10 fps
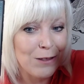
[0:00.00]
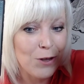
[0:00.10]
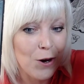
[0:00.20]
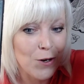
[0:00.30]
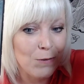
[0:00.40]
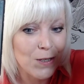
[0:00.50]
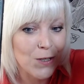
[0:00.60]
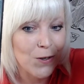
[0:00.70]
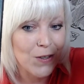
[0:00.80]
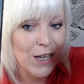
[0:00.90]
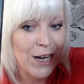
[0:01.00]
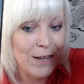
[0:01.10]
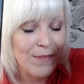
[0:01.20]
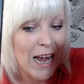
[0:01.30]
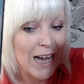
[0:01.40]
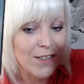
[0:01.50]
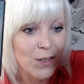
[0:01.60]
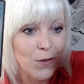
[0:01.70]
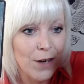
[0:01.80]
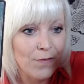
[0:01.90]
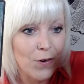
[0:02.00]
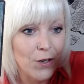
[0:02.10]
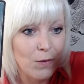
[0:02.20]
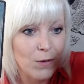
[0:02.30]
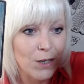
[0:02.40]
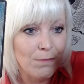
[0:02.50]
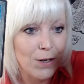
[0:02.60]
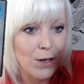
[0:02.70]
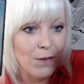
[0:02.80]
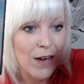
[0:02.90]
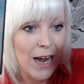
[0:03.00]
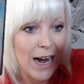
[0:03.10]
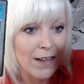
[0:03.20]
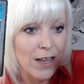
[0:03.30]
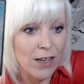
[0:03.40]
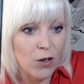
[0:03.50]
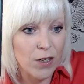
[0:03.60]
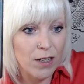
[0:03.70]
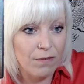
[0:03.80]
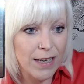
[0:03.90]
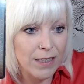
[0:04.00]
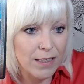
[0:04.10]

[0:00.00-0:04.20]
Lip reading: They thought you were stuck there, and so therefore you wouldn't move. And look at the face.